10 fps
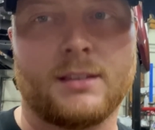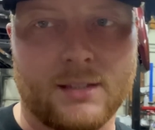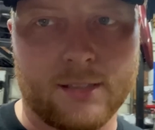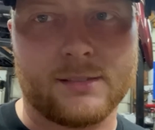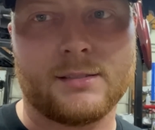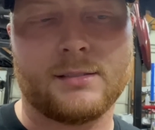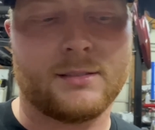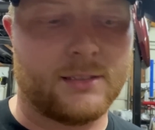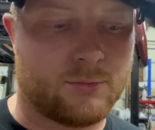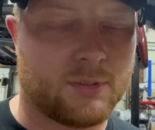This
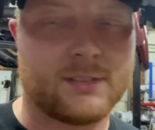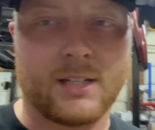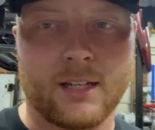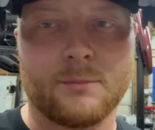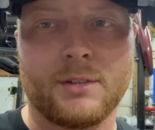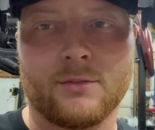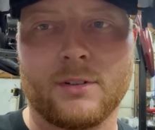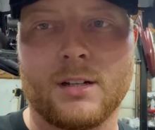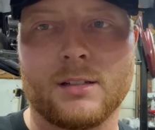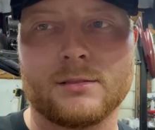is what's taking me
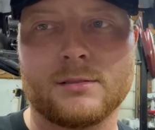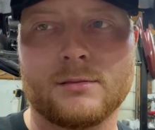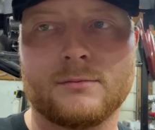3 nights.